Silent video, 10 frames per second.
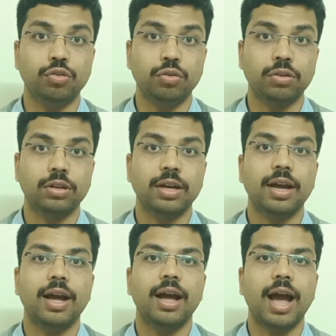druk
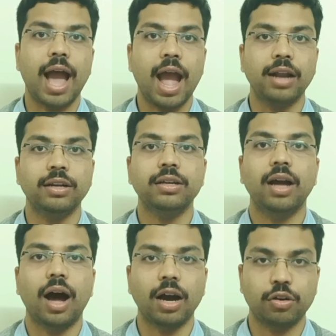and
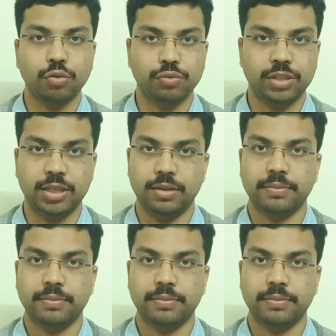akruti